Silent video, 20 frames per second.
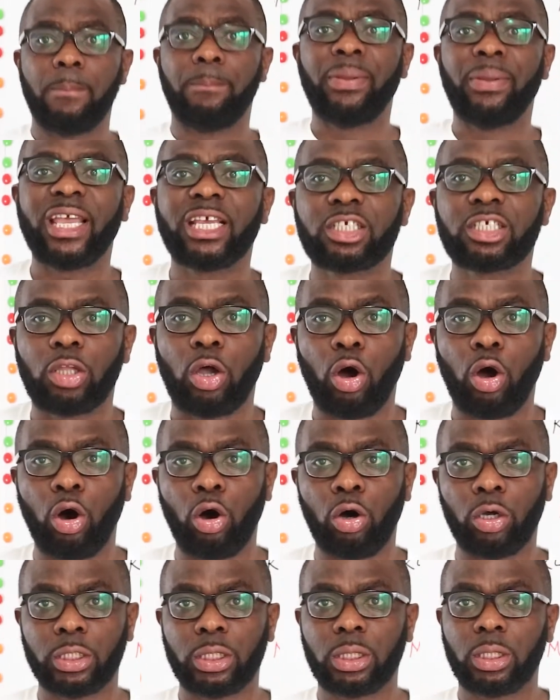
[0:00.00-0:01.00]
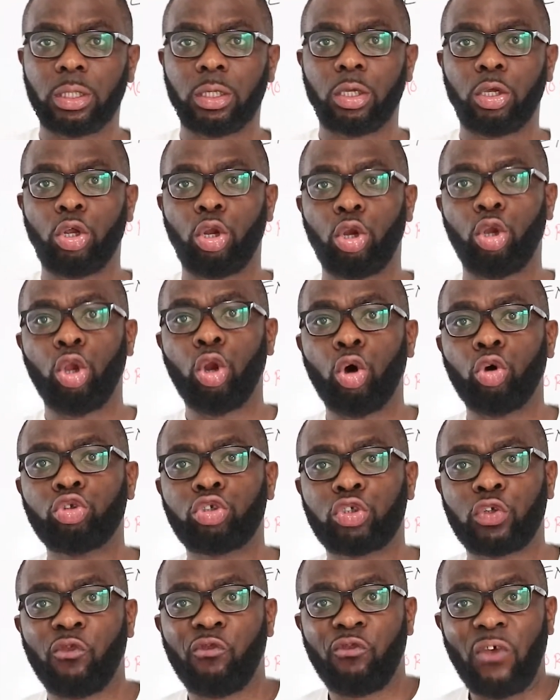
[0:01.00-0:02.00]
based on loan
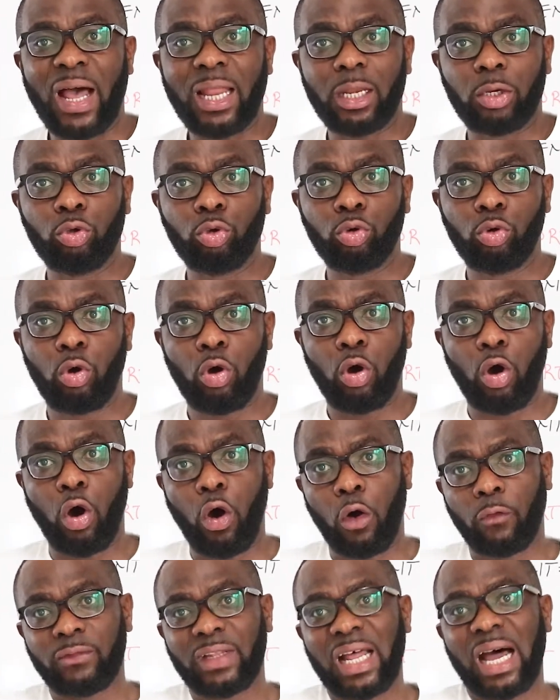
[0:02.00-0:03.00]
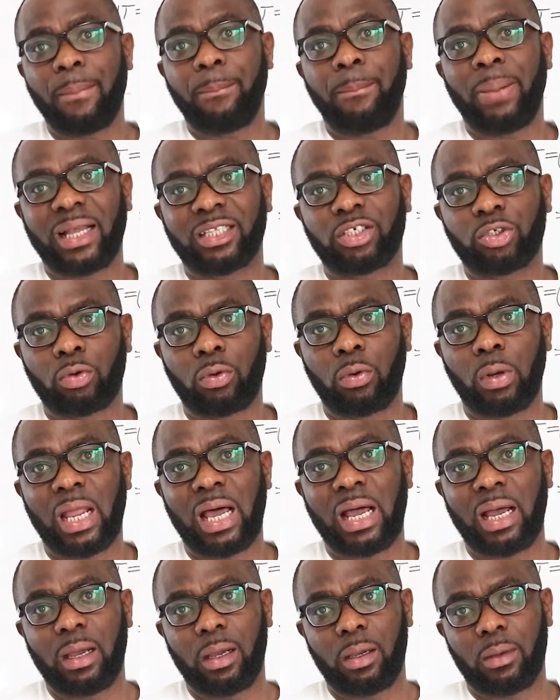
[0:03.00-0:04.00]
to value of that
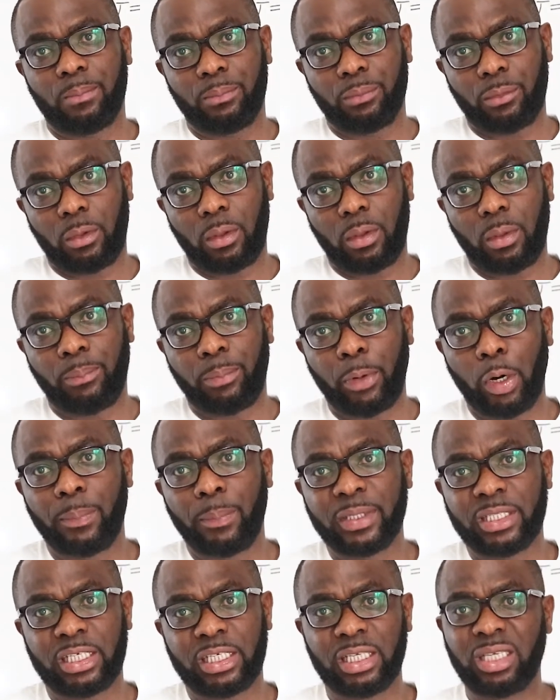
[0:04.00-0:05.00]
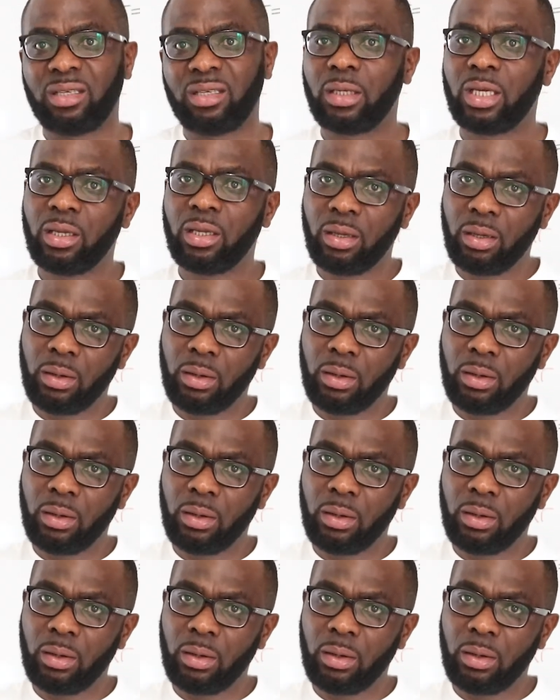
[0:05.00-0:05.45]
particular property,